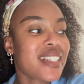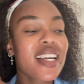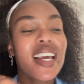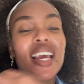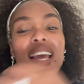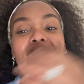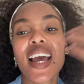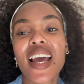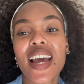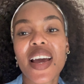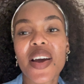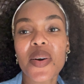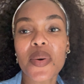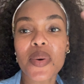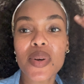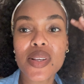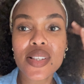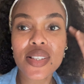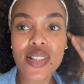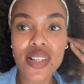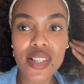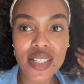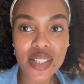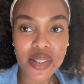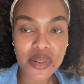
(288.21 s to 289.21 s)
It
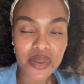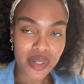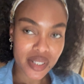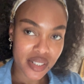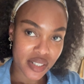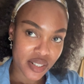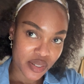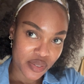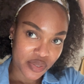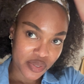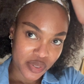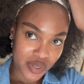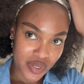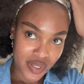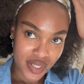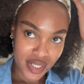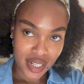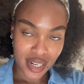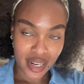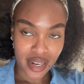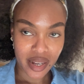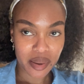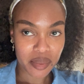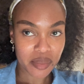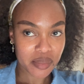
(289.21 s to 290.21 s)
was such a wonderful
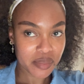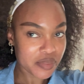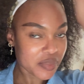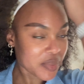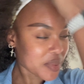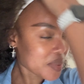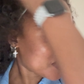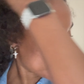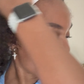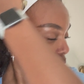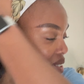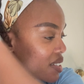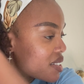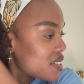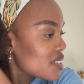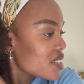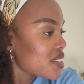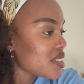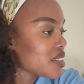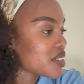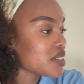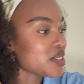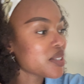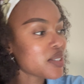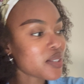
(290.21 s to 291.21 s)
time. It
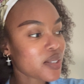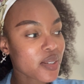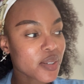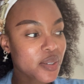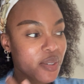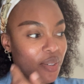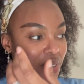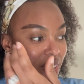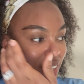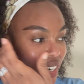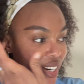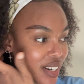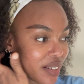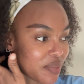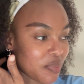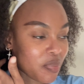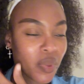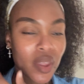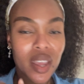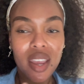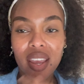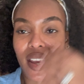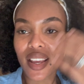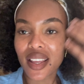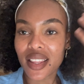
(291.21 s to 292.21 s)
was so great.
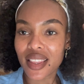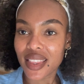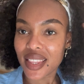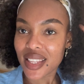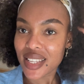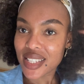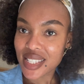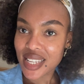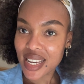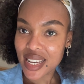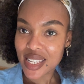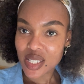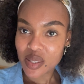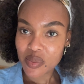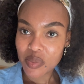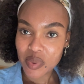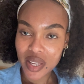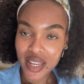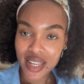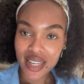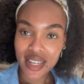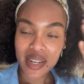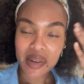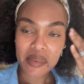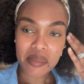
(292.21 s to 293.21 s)
This has
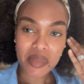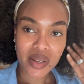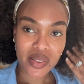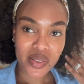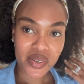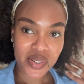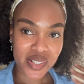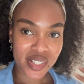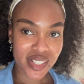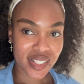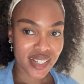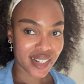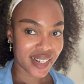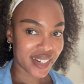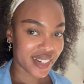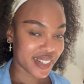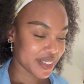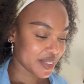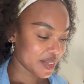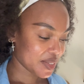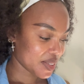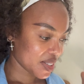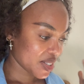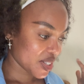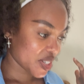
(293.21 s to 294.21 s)
been a Mother's
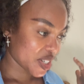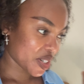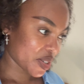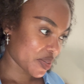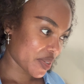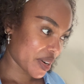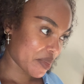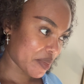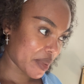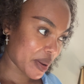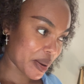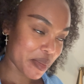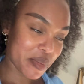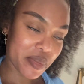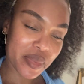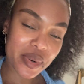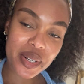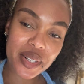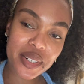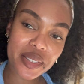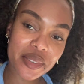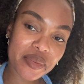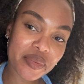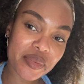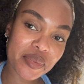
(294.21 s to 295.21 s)
Day to
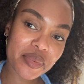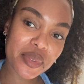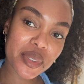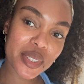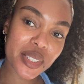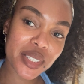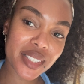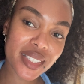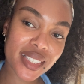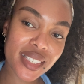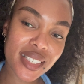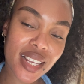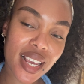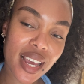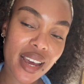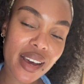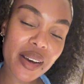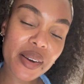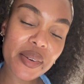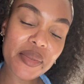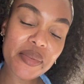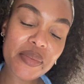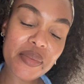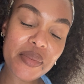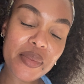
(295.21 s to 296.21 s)
remember. It was
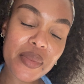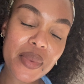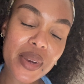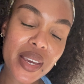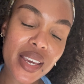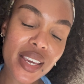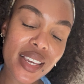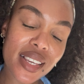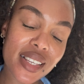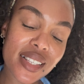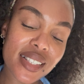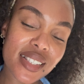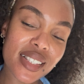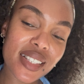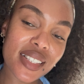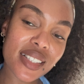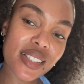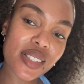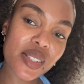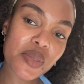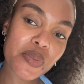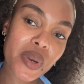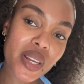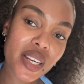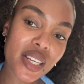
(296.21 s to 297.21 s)

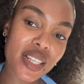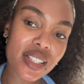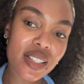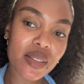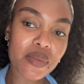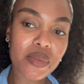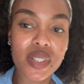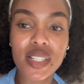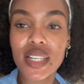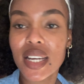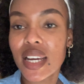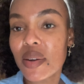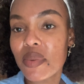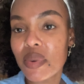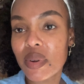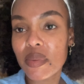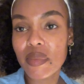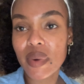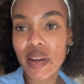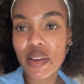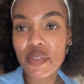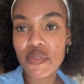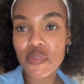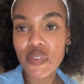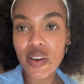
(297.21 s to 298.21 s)
amazing spending some time with
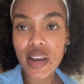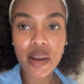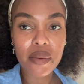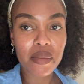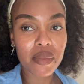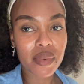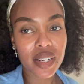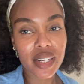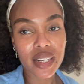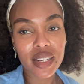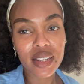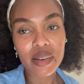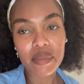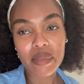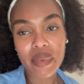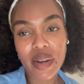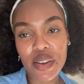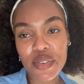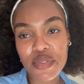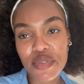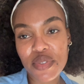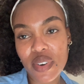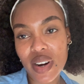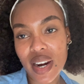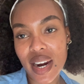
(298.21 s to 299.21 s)
my family, my
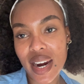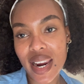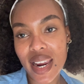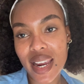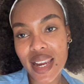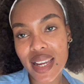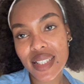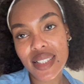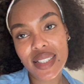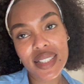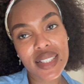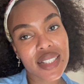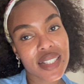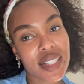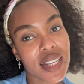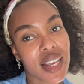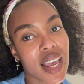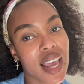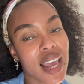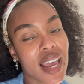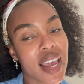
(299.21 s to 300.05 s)
friends.